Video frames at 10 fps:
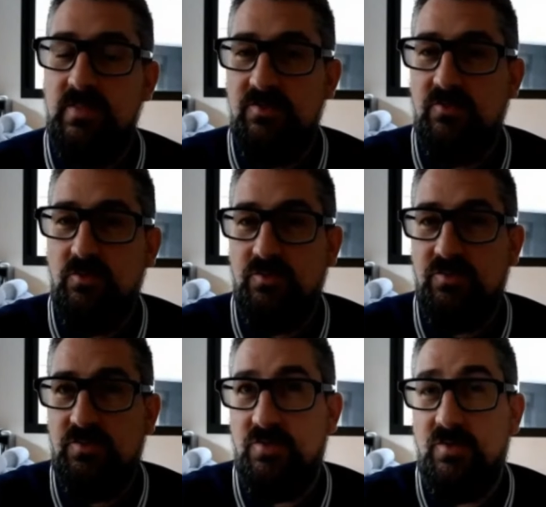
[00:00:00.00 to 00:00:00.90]
This
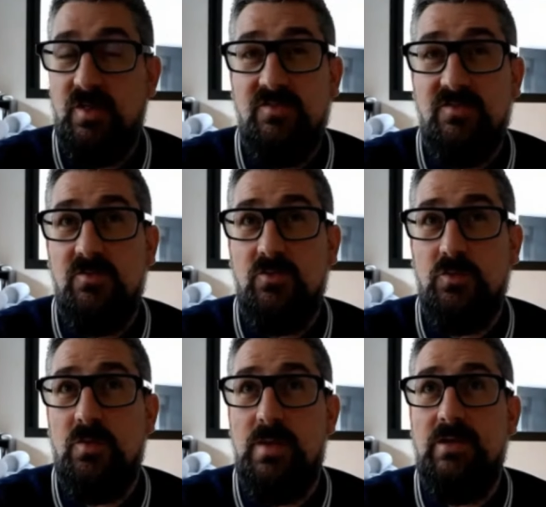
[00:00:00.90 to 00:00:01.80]
doesn't
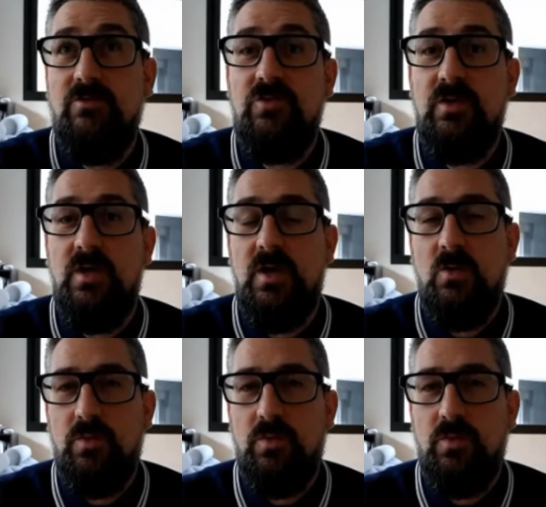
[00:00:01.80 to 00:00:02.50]
look commensurate